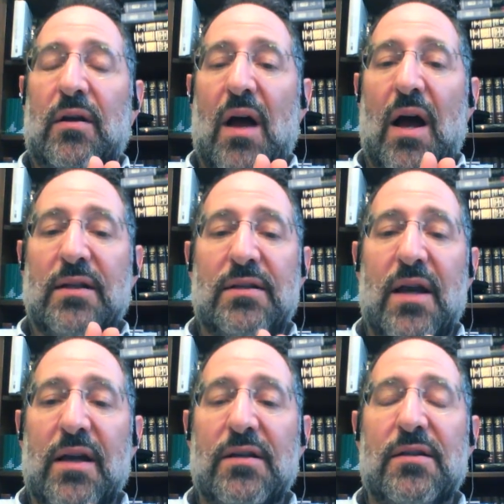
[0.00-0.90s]
God
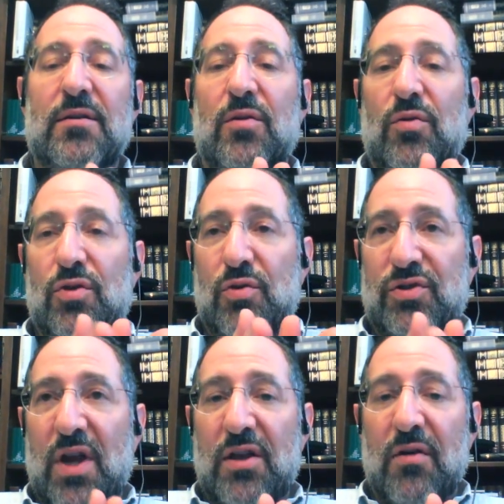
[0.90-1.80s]
says, you
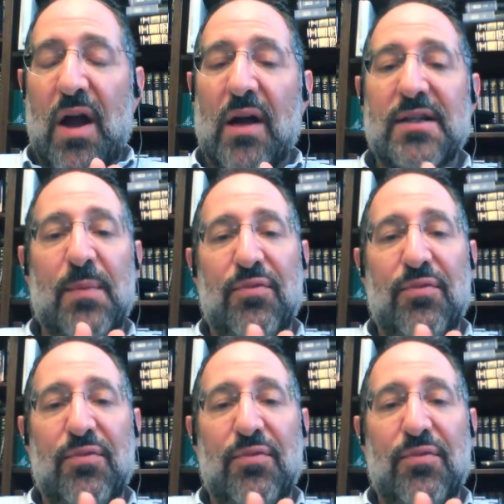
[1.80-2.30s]
stay in your house,